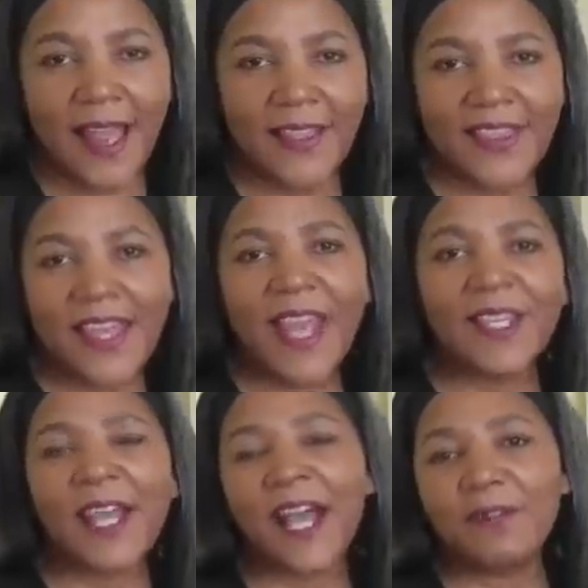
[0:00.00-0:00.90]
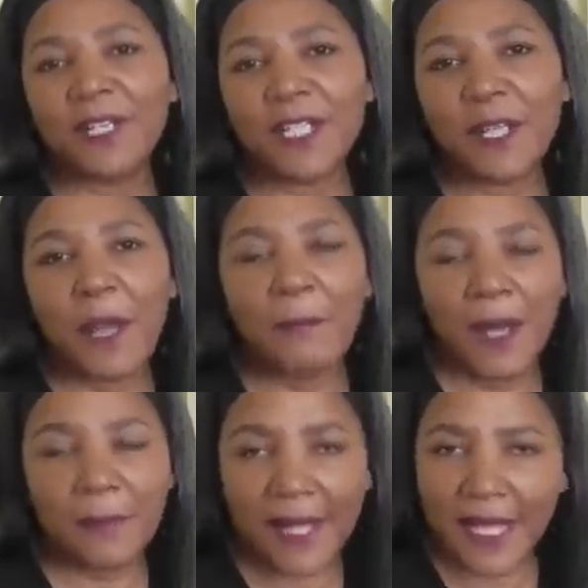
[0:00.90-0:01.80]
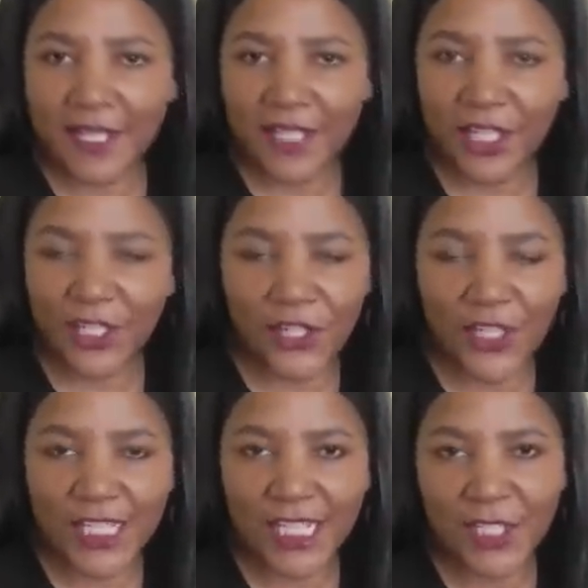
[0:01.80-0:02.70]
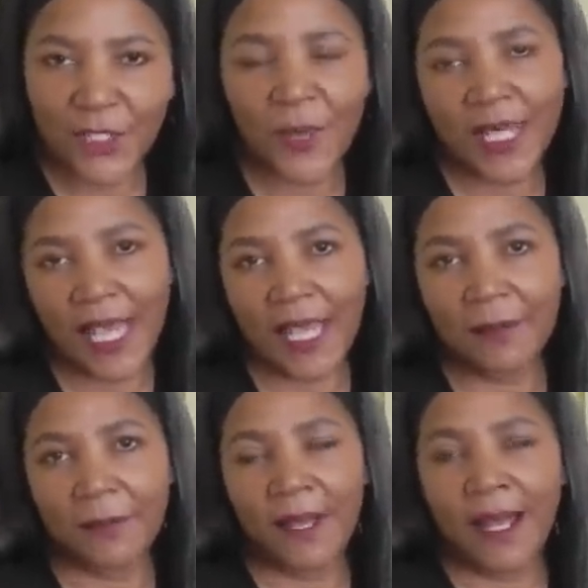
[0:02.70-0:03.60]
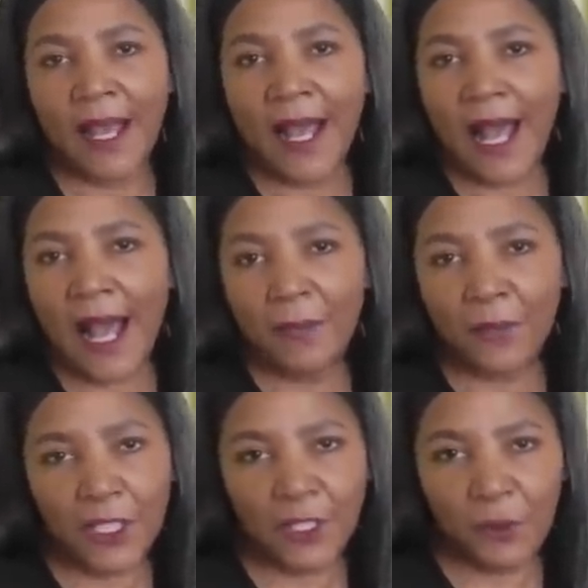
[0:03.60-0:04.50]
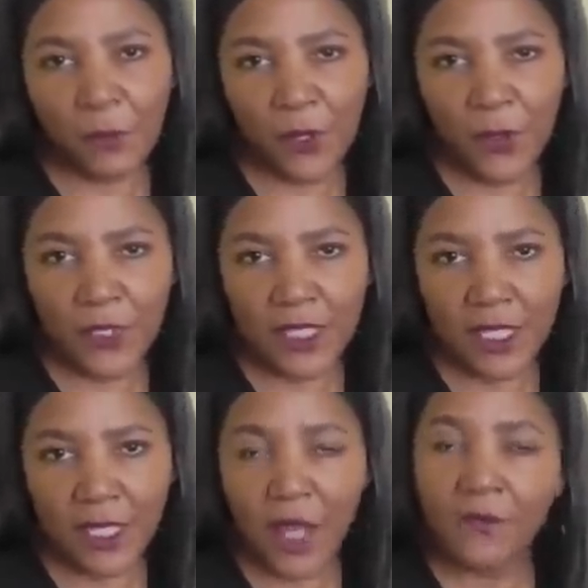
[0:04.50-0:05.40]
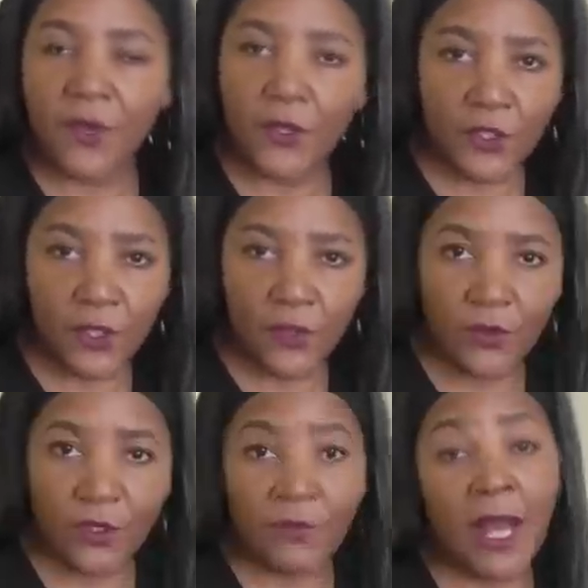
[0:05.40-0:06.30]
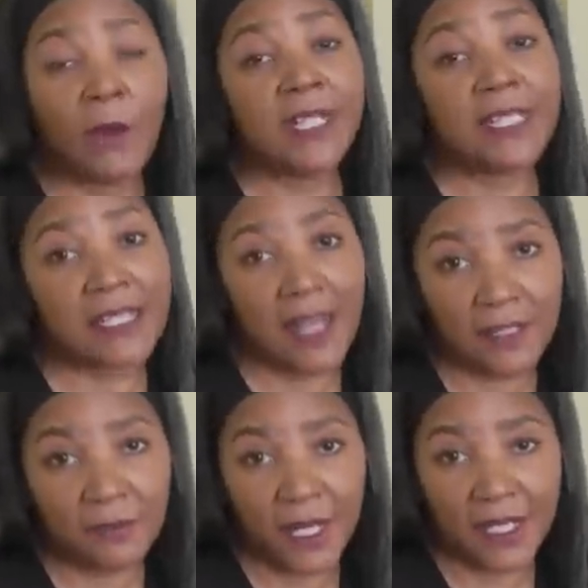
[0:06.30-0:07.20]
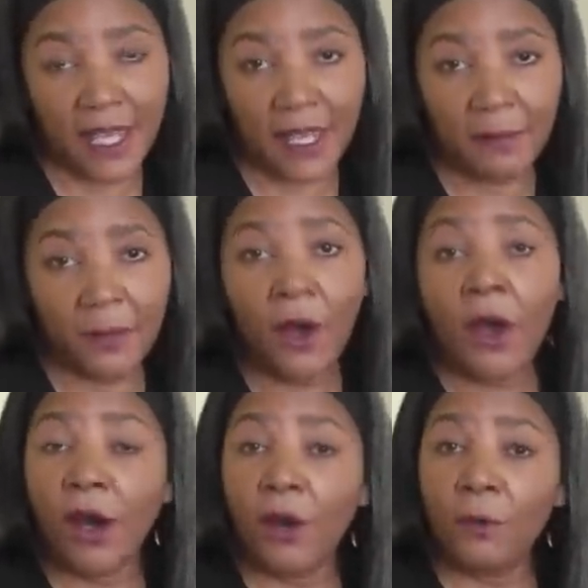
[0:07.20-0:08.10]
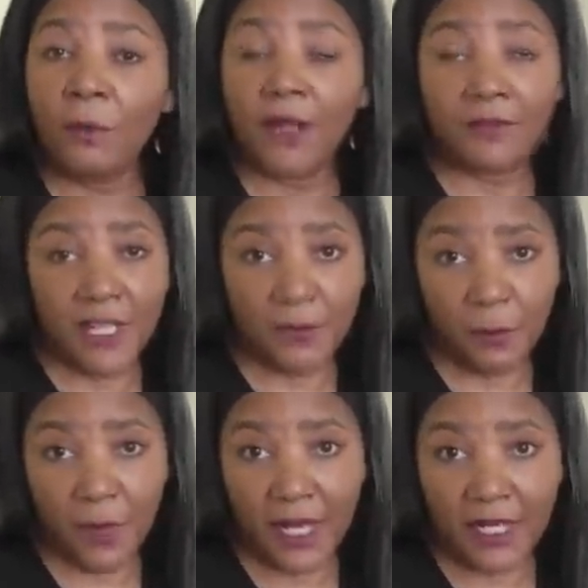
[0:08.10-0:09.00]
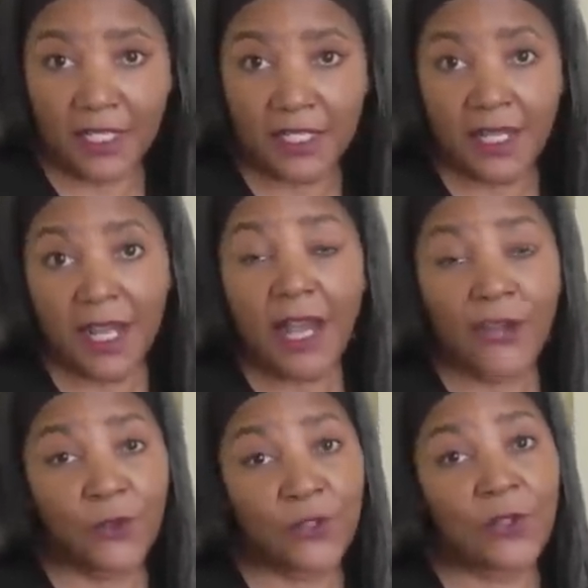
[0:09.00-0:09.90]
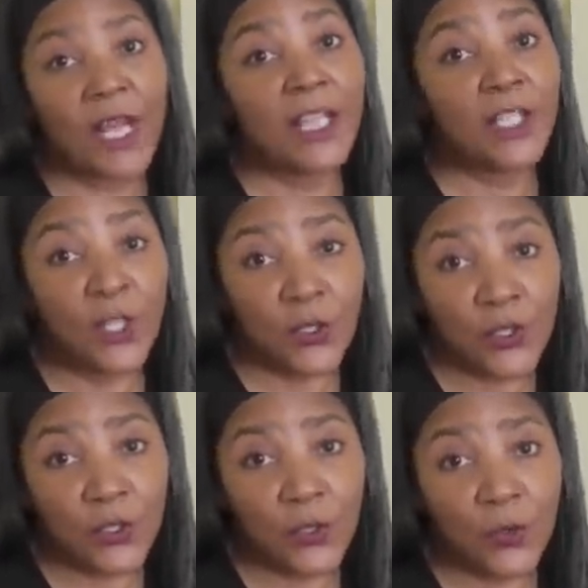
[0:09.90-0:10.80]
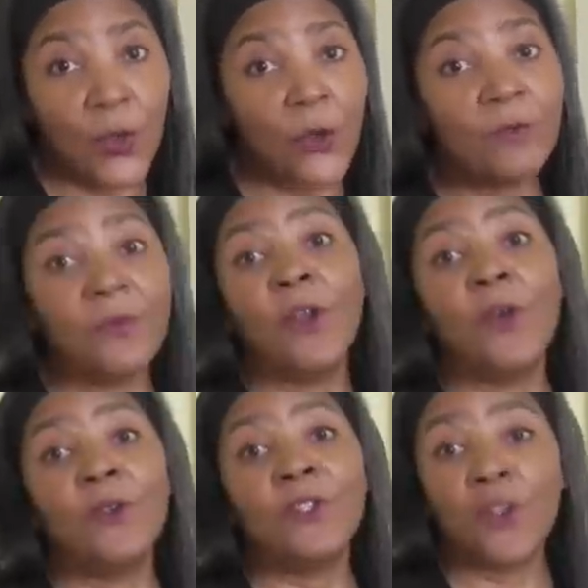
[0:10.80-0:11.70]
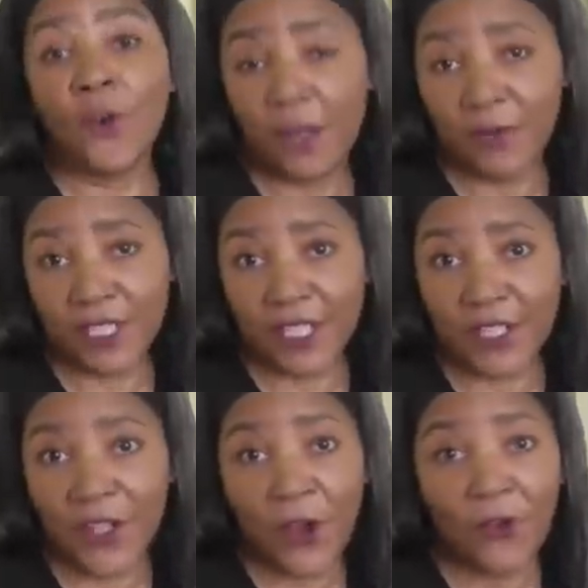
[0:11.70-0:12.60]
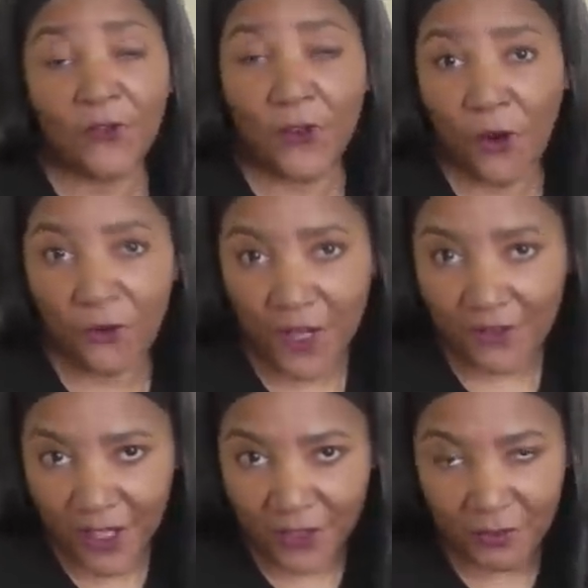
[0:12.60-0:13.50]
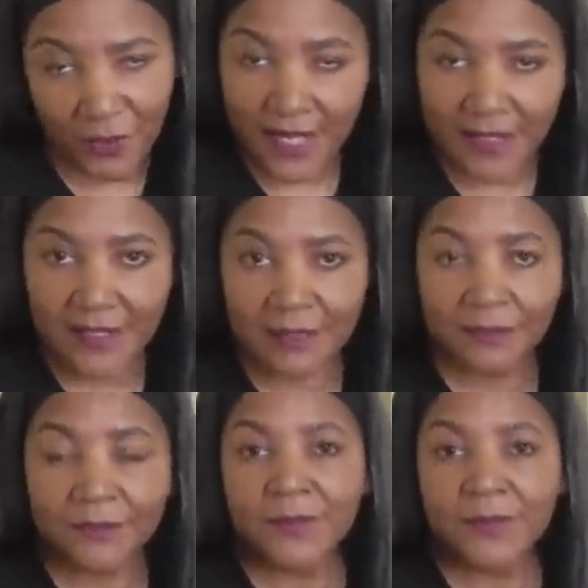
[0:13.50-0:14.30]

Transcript: And there you have it, my blazer turned into a cape. I'm going to be uploading photos of how I styled my cape on my Facebook page. I'd also like you to upload your images of your refashion makes.